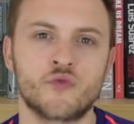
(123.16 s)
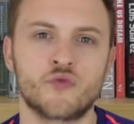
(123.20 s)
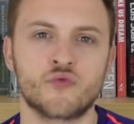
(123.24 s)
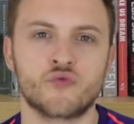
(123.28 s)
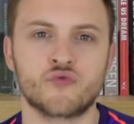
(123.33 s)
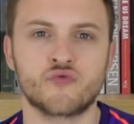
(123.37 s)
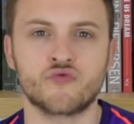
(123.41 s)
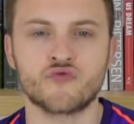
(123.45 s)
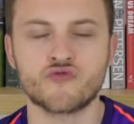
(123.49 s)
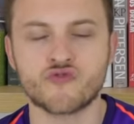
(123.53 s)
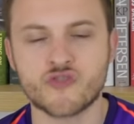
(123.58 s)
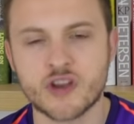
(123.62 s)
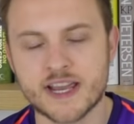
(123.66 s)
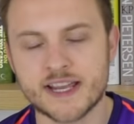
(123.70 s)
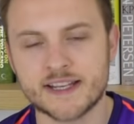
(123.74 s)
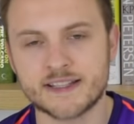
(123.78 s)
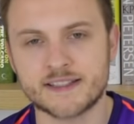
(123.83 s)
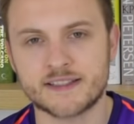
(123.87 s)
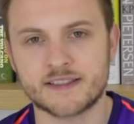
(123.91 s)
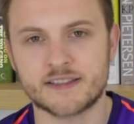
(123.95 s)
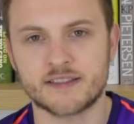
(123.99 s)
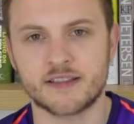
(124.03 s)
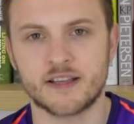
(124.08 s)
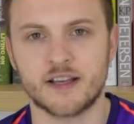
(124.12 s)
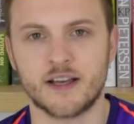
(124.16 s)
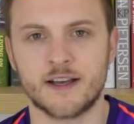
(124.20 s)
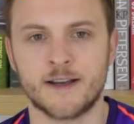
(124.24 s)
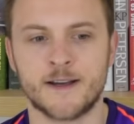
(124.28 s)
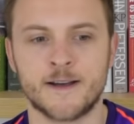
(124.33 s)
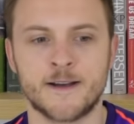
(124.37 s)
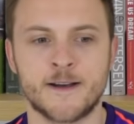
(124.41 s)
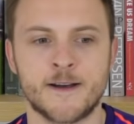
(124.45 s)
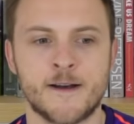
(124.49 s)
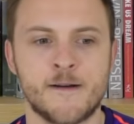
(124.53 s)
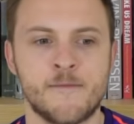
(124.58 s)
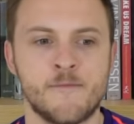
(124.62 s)
great.
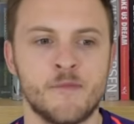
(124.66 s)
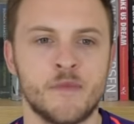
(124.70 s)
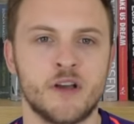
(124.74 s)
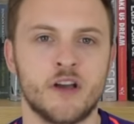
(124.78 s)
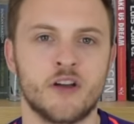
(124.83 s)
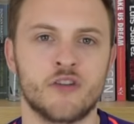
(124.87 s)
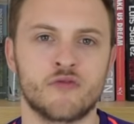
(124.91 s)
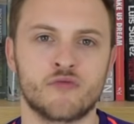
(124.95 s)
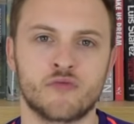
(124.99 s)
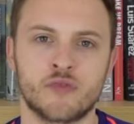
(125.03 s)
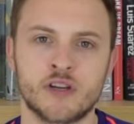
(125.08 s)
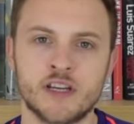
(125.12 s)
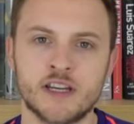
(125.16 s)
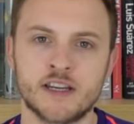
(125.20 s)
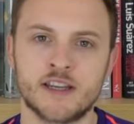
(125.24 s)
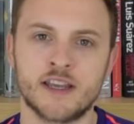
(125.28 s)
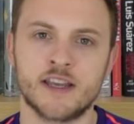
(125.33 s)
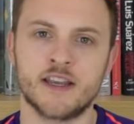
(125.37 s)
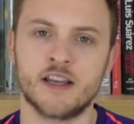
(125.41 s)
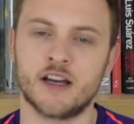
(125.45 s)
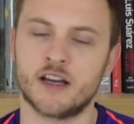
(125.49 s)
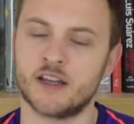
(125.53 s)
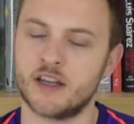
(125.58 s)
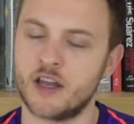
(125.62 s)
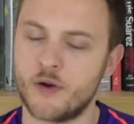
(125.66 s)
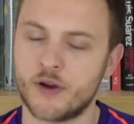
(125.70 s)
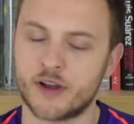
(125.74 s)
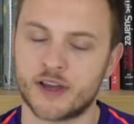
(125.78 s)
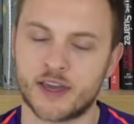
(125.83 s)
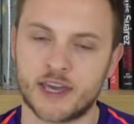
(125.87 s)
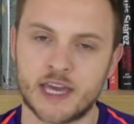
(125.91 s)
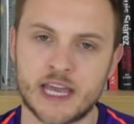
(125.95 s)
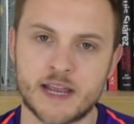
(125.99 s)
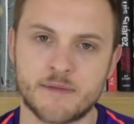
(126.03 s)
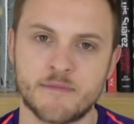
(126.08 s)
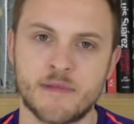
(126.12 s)
Um, Origi, I know I
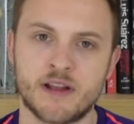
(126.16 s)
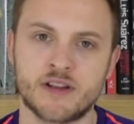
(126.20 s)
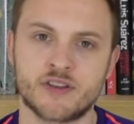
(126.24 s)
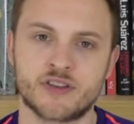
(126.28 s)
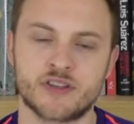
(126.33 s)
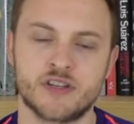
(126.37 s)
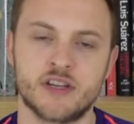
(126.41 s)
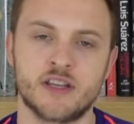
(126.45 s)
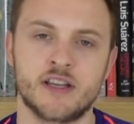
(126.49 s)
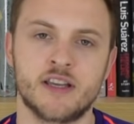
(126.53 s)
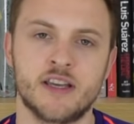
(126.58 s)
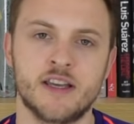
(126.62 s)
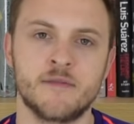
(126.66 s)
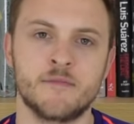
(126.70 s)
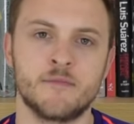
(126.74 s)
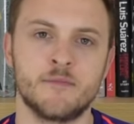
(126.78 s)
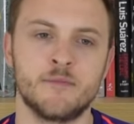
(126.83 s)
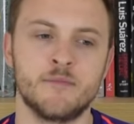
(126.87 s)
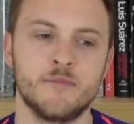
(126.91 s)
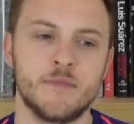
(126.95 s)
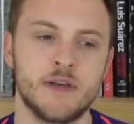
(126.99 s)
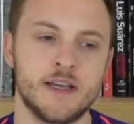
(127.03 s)
keep mentioning him,